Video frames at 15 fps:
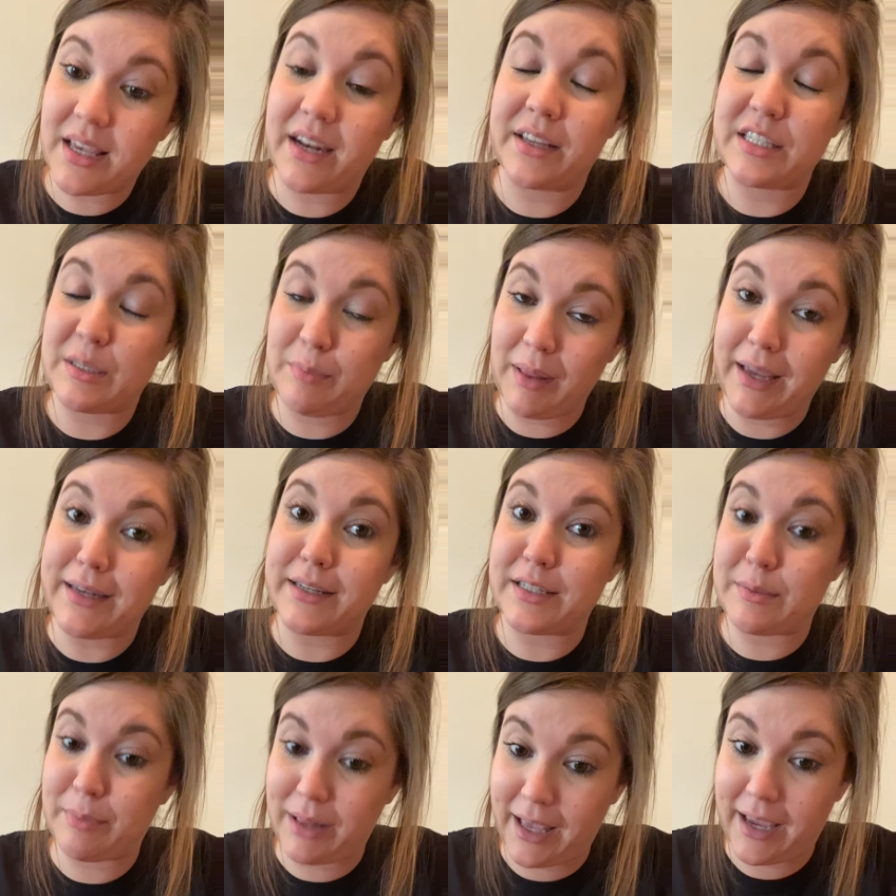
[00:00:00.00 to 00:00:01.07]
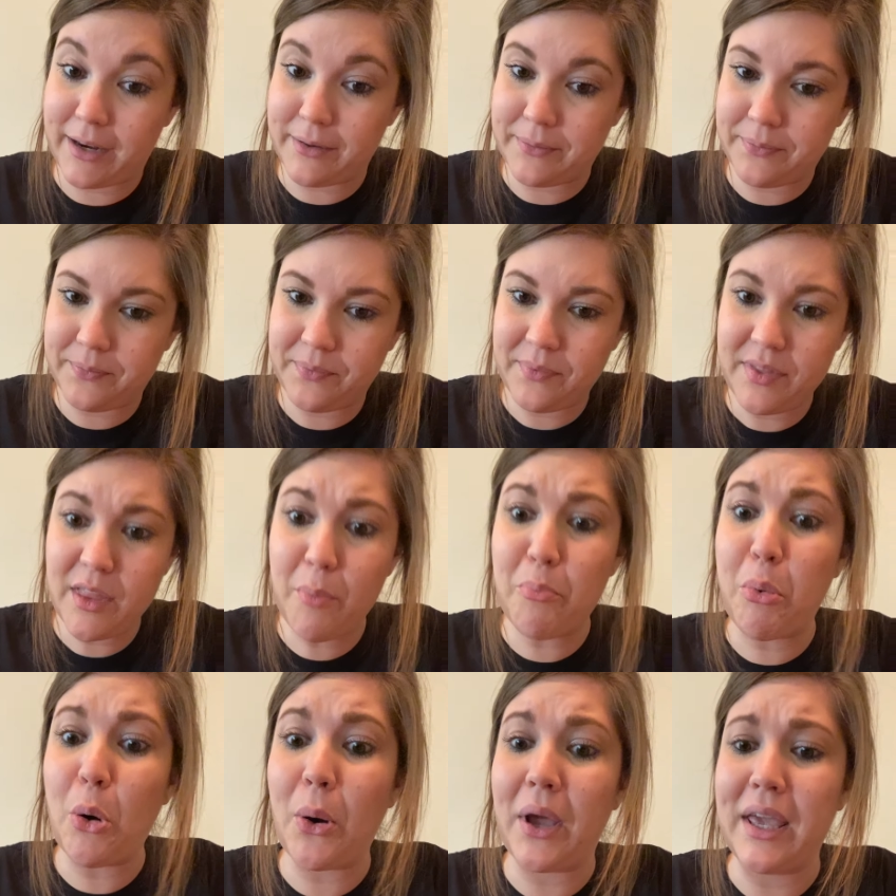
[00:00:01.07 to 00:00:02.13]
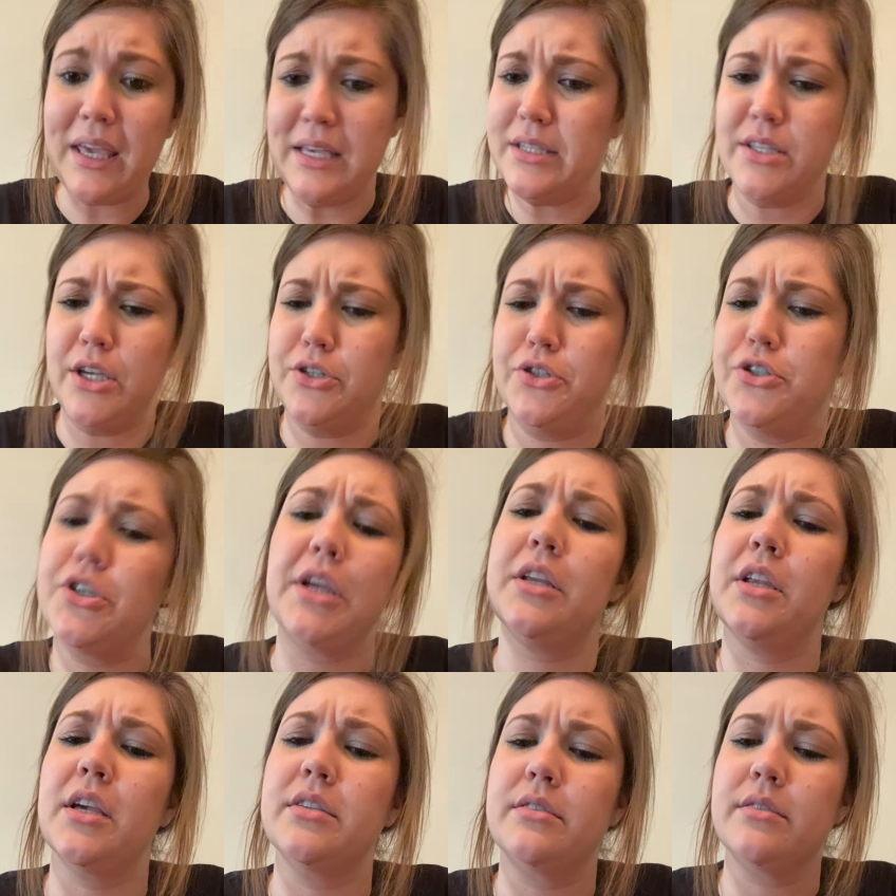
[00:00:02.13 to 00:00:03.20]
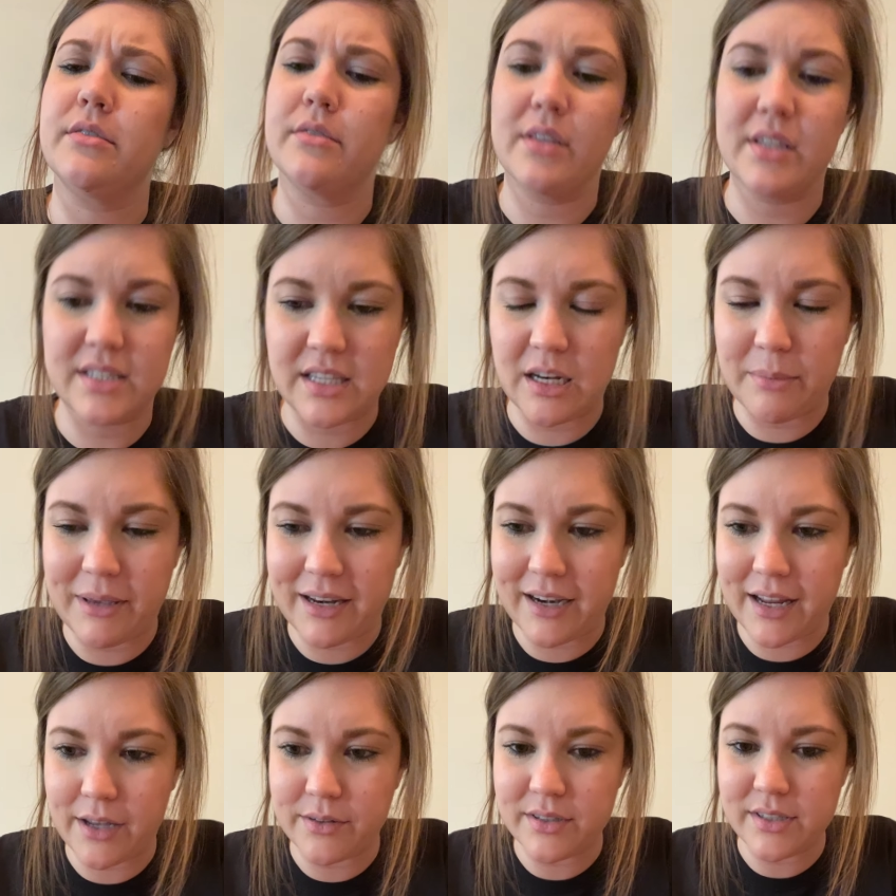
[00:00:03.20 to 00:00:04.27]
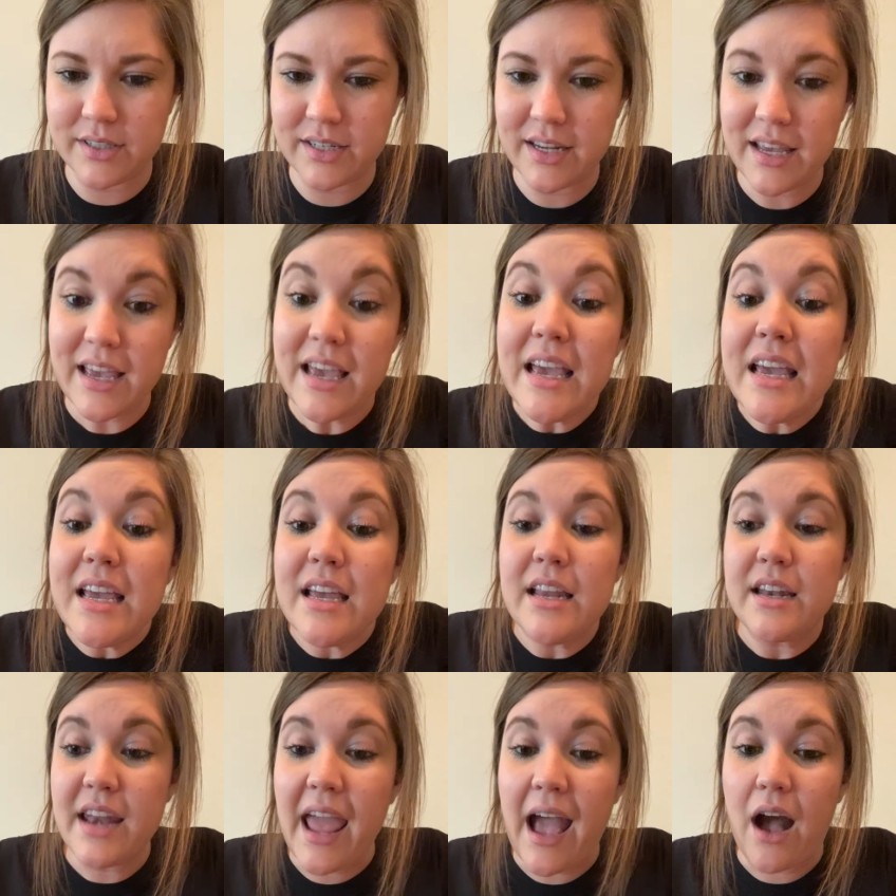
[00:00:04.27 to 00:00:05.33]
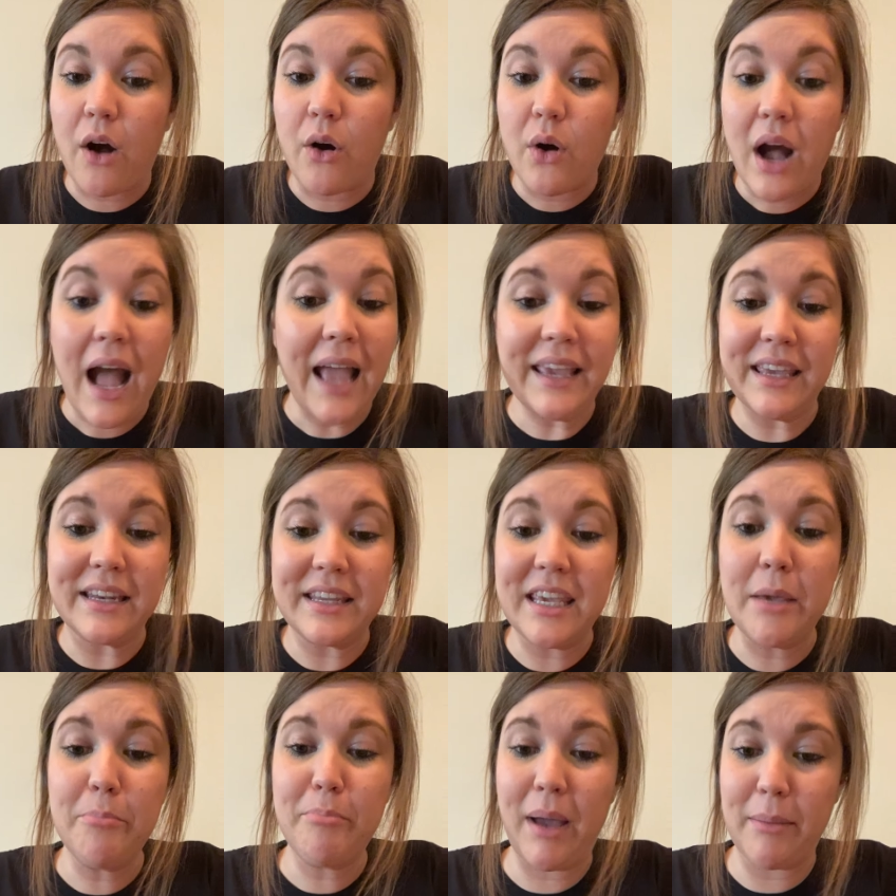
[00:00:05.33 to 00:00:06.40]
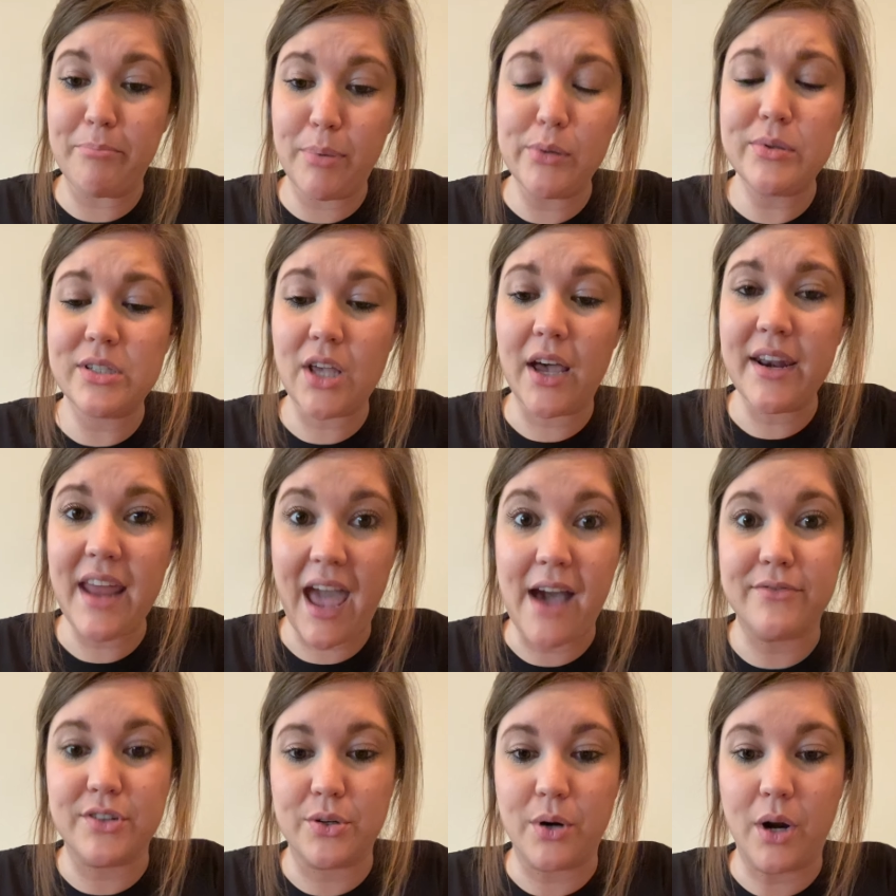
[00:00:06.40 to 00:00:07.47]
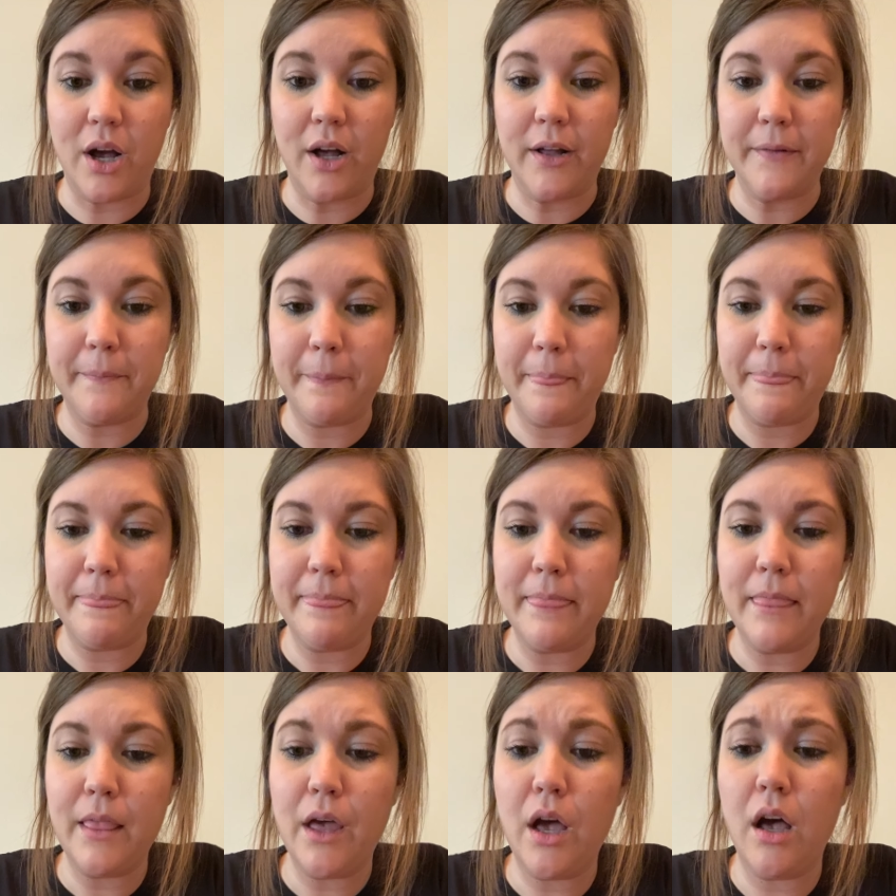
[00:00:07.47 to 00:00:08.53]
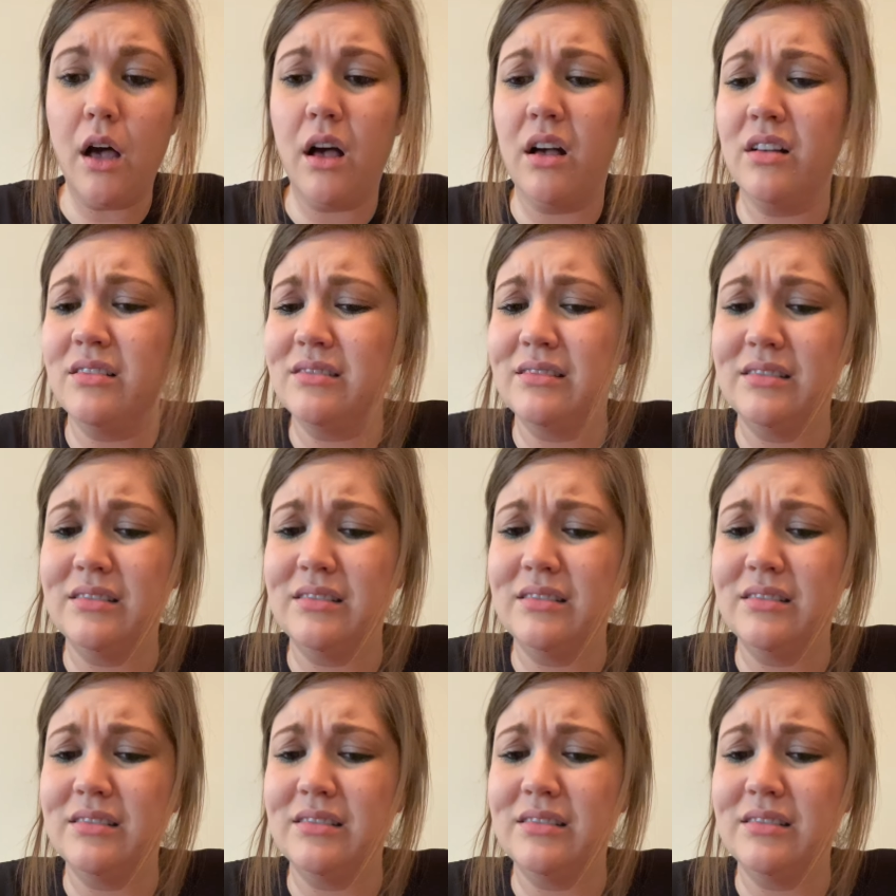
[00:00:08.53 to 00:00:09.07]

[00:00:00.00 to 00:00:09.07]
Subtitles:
had explained his plan. The boy is a genius, the centipede announced. Now I can keep my boots on after all. Oh,